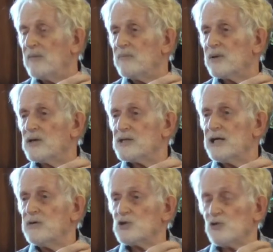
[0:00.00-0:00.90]
because
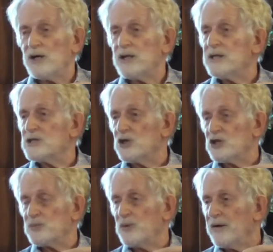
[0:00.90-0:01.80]
he was writing his
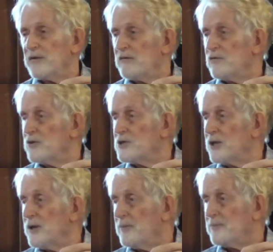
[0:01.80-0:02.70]
gospel at that very
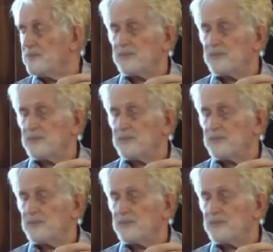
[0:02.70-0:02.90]
time.